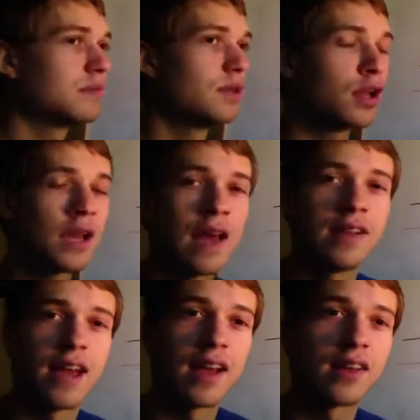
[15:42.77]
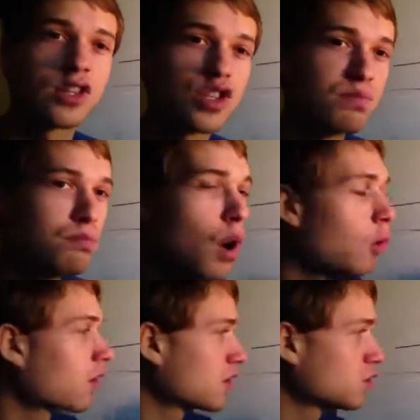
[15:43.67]
look kind of like
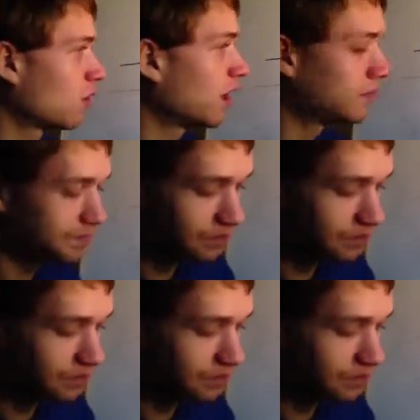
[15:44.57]
smoke as well.